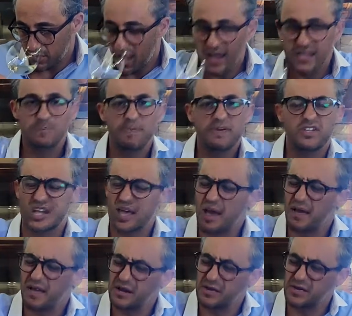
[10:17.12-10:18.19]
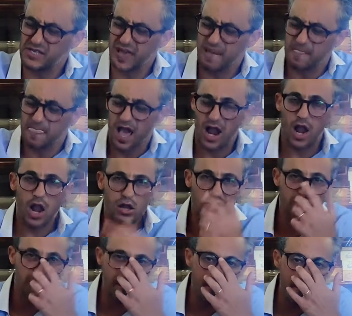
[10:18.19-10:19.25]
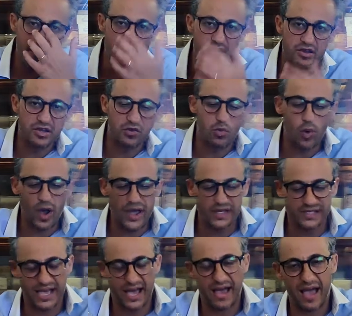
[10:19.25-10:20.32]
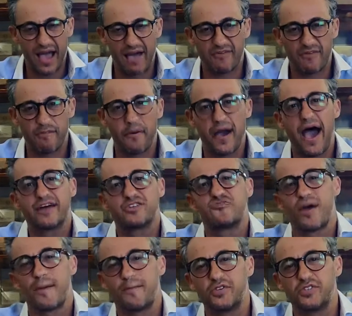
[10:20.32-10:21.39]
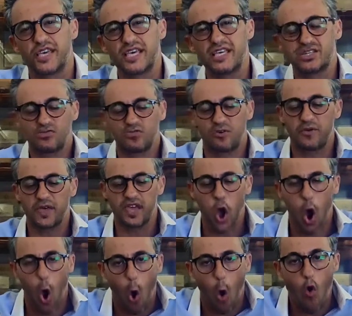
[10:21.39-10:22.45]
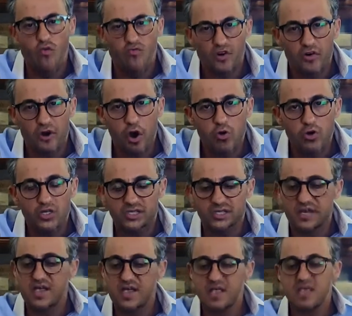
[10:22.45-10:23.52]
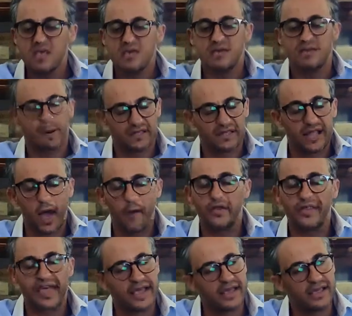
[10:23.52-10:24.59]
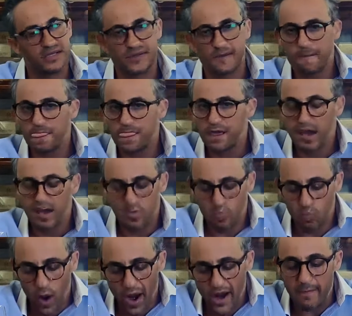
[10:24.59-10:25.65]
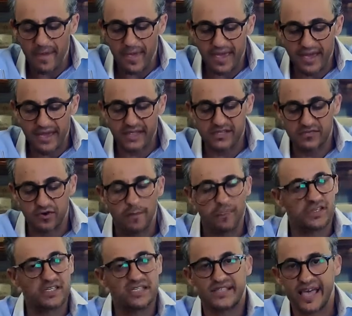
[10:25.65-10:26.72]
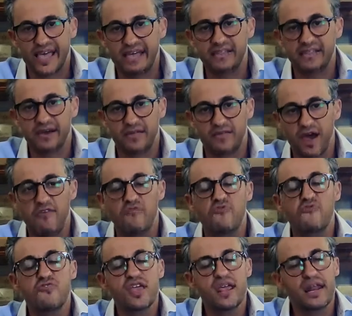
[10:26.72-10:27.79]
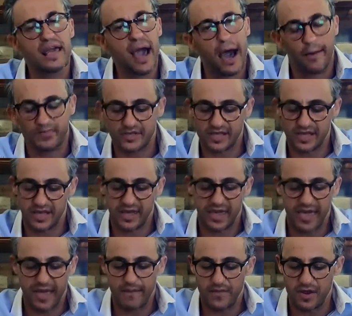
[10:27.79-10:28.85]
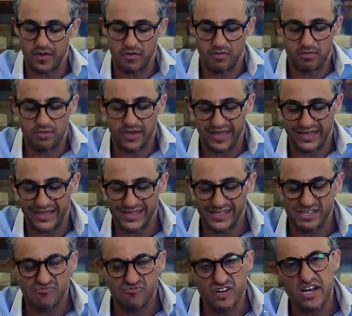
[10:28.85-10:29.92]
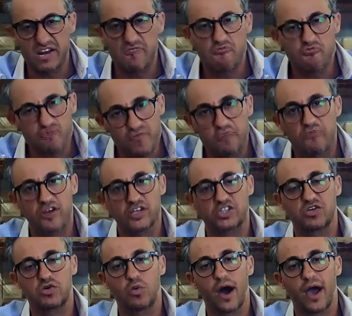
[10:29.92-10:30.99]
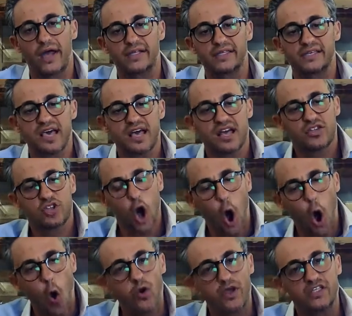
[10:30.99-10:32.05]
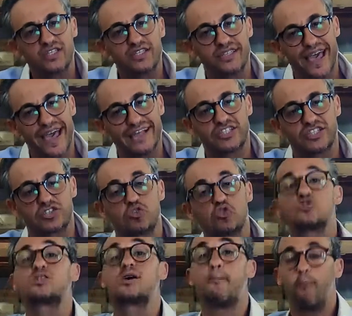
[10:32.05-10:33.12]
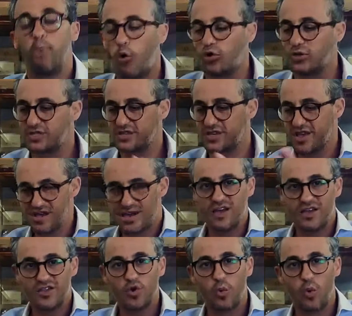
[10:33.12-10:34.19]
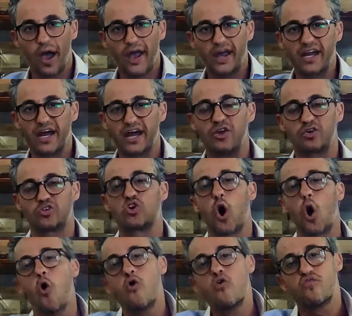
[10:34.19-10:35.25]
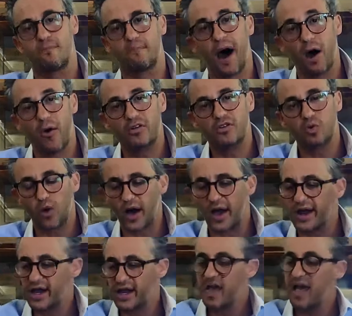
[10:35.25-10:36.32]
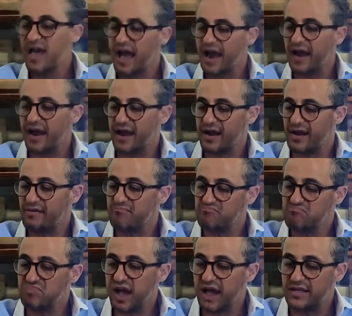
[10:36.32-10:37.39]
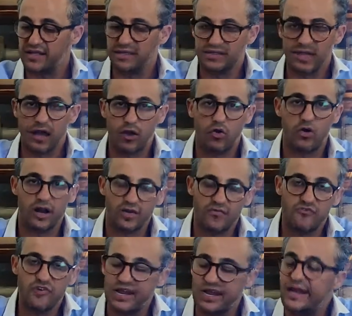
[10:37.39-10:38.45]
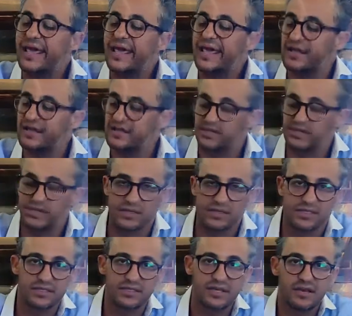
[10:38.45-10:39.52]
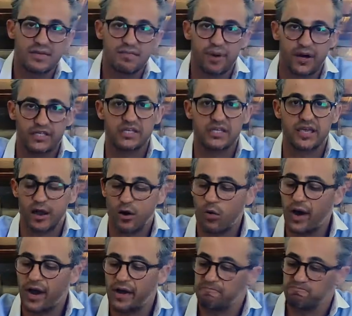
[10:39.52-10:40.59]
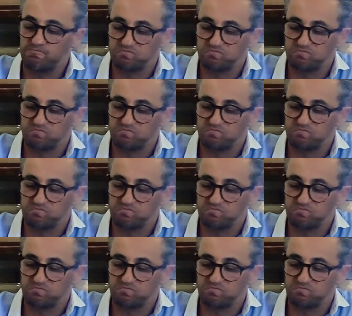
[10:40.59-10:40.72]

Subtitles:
Especially, I would say, a lot of American wines have a bad reputation for being over-oaked, but nowadays winemakers from the States have really upped their game. They're getting these really refreshing wines. The oak is there just to support the wine and not to overpower the wine, and I think Duckhorn have really nailed it in this particular wine.